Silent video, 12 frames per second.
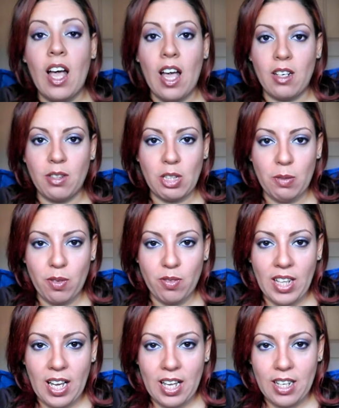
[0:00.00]
And on top of
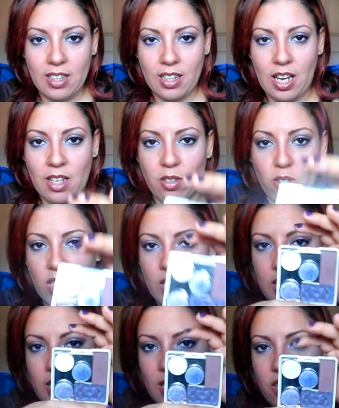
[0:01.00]
that, I use
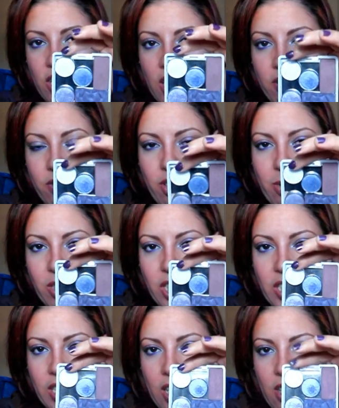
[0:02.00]
this eyeshadow from
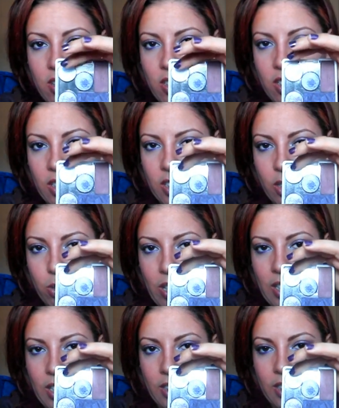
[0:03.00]
Giselle in
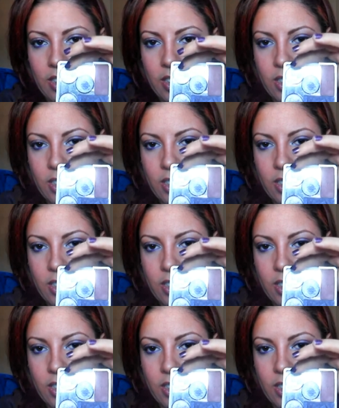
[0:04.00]
Twilight.